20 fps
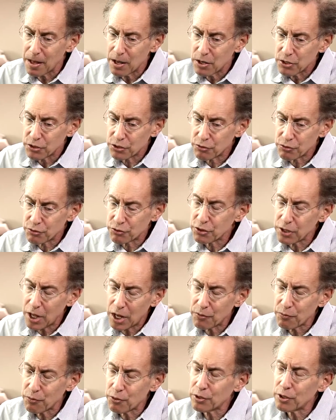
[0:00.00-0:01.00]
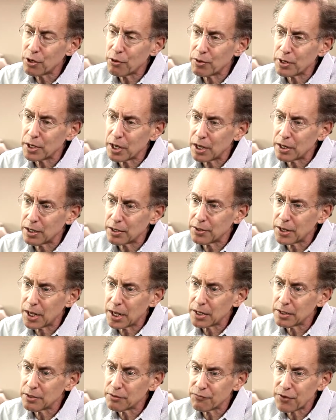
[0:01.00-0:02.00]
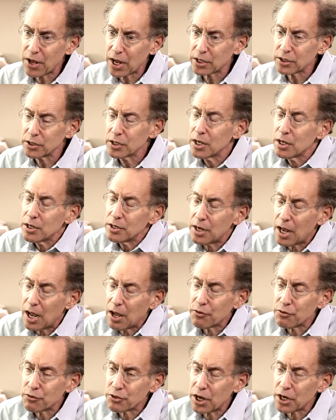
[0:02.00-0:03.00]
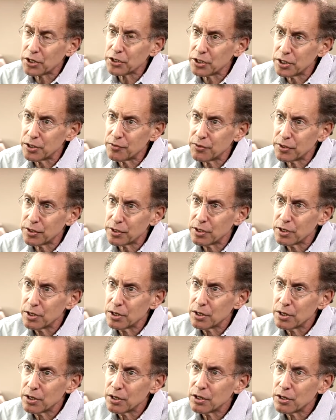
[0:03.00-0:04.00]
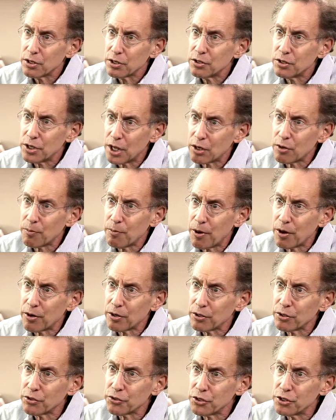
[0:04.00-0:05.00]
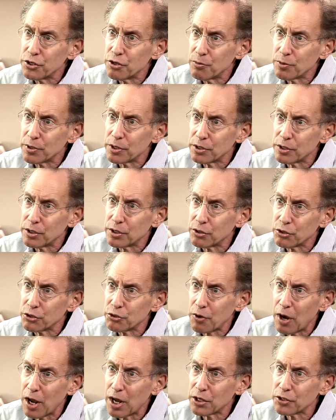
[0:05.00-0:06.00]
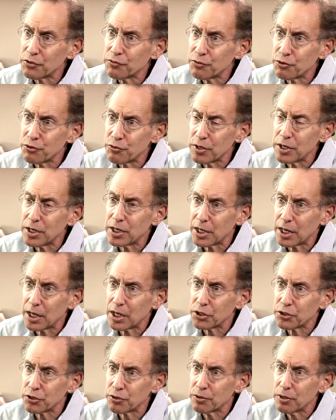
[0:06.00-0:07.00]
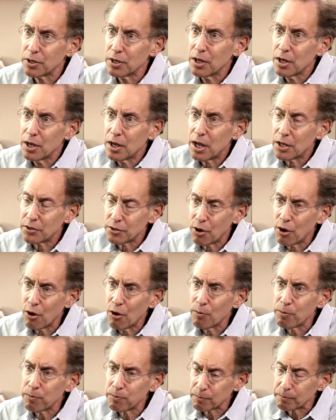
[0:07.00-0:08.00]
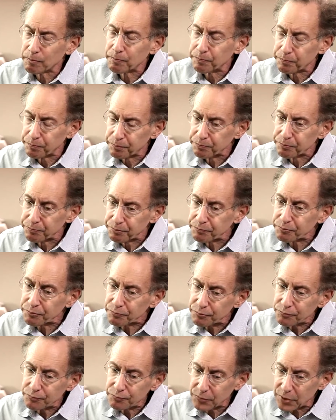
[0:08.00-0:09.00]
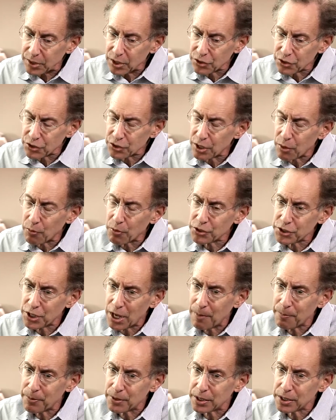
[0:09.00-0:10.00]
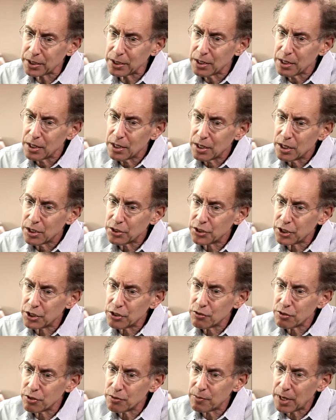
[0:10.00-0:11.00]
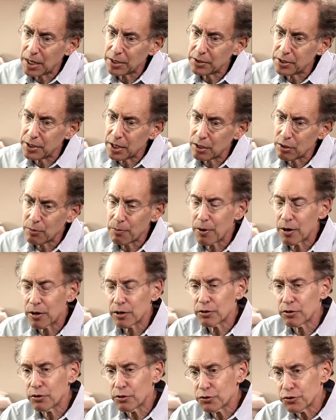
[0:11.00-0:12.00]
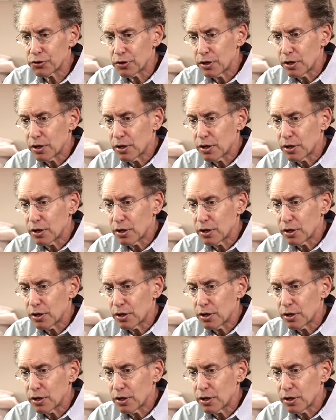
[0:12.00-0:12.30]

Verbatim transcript: So there's a lot of work going on on that. In fact, now there's actually even nanoparticles in human clinical trials for treating cancer. And the hope is, is that what's happening is that you can make the nanoparticles